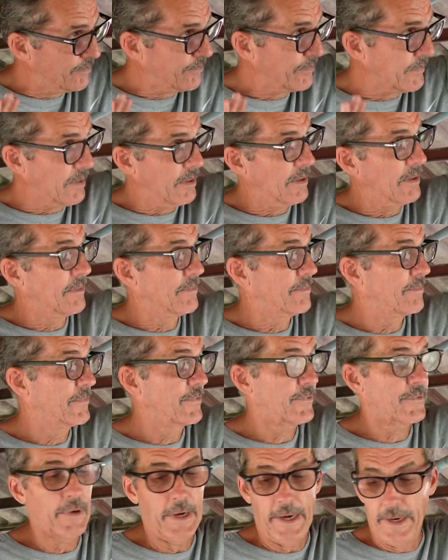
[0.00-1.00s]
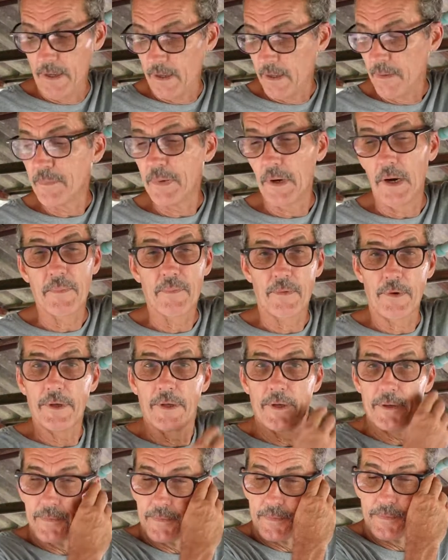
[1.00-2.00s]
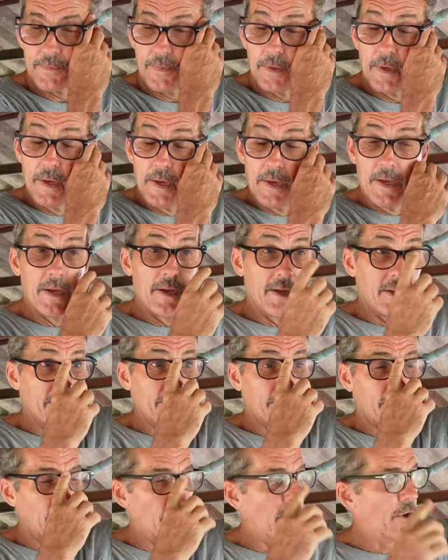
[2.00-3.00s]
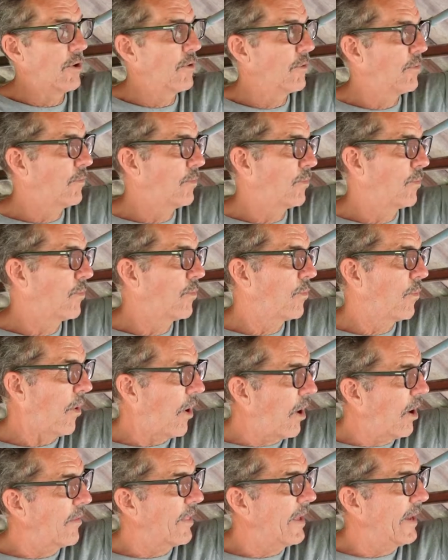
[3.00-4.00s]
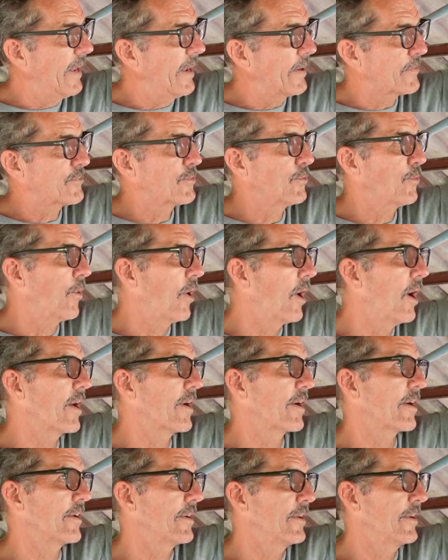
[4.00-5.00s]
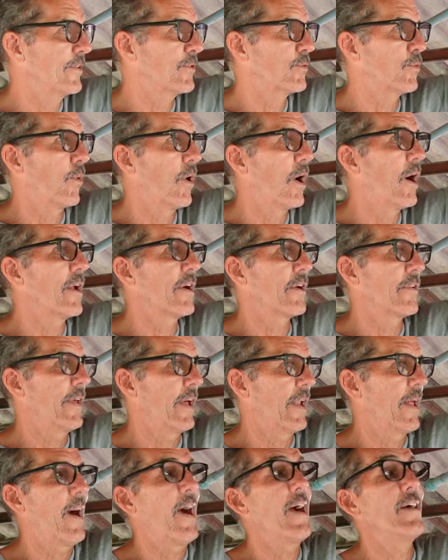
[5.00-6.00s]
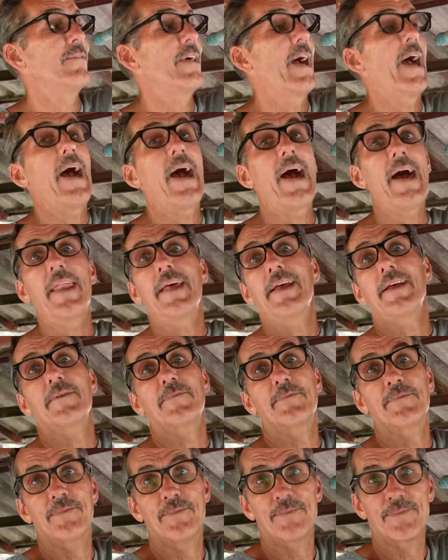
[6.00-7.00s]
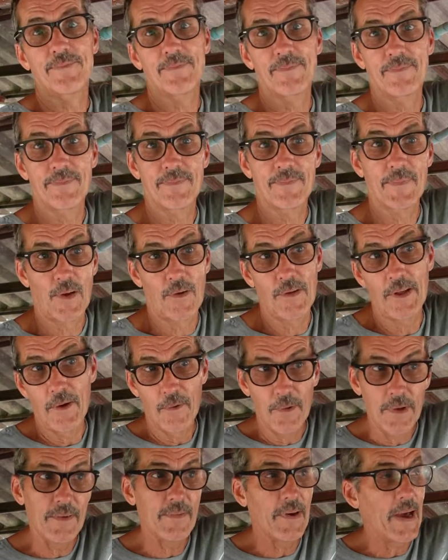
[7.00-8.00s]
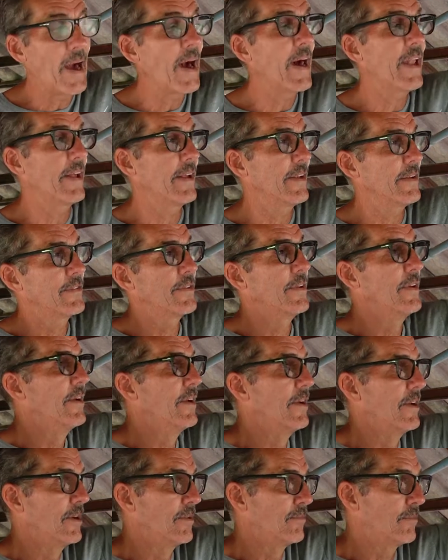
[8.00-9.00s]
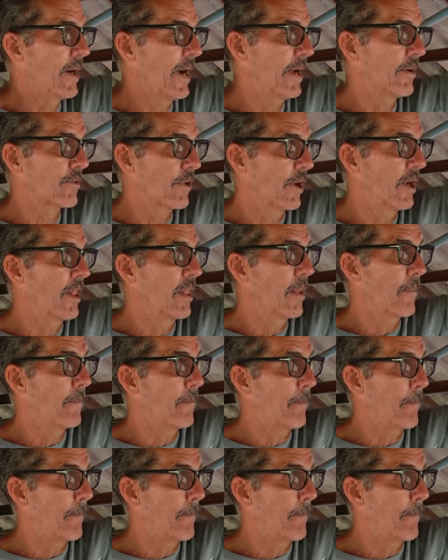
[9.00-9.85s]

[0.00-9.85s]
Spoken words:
you know, strain on the pump, really. So all that extra water is water that I've added, or that we've added by running the